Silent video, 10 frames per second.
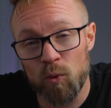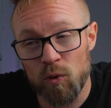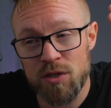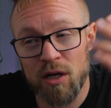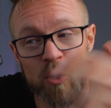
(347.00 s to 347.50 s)

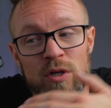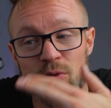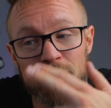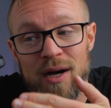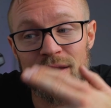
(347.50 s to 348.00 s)
was I going to
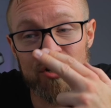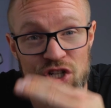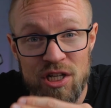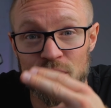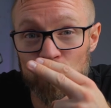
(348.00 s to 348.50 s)
buy the
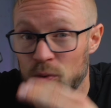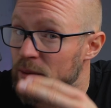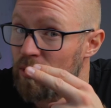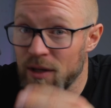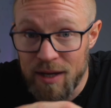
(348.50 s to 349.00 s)
Zhiyun
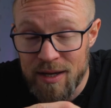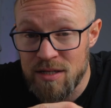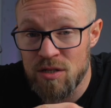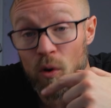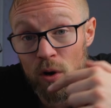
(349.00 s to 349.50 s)
Weebill
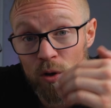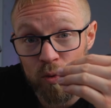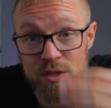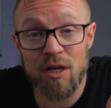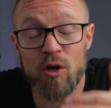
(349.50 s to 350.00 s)
S or
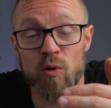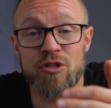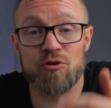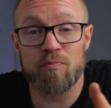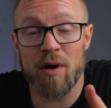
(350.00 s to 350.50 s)
was I going
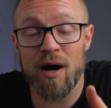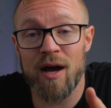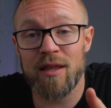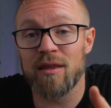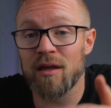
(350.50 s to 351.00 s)
to
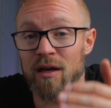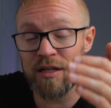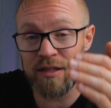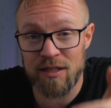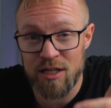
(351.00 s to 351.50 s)
buy the
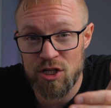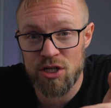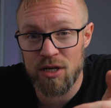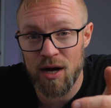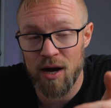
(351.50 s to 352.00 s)

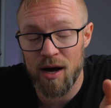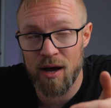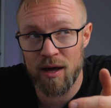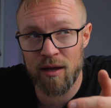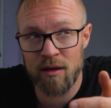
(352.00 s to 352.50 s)

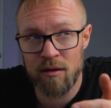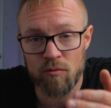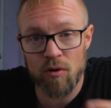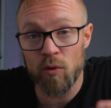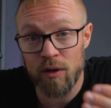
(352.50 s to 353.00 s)
DJI
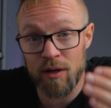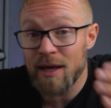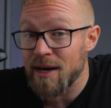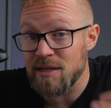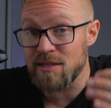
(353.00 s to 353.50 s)
Ronin
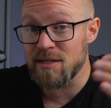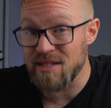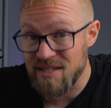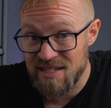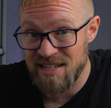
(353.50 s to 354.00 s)

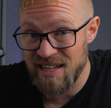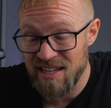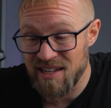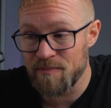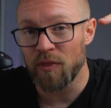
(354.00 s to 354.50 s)

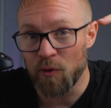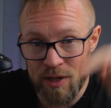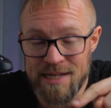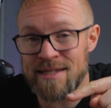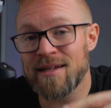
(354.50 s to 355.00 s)
SC? The
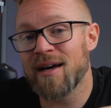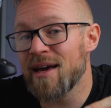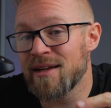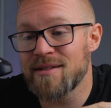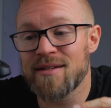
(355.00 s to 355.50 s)
reason I
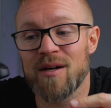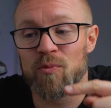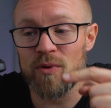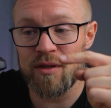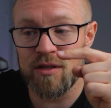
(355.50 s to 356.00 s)
ended up
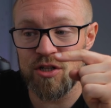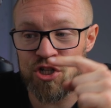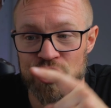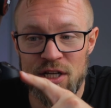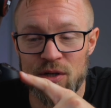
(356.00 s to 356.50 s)
with the
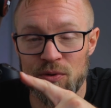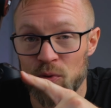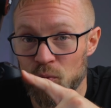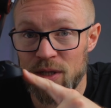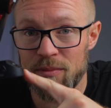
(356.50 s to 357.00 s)

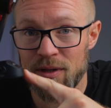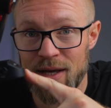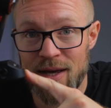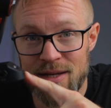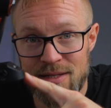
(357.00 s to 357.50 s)
Zhiyun Weebill
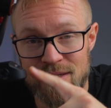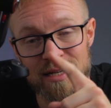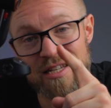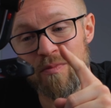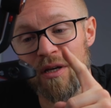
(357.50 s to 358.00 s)
S
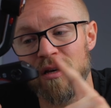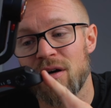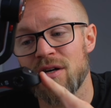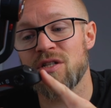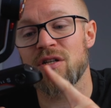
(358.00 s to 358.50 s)
is
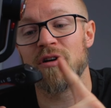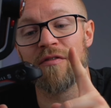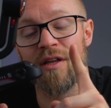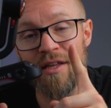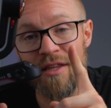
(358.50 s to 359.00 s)
because of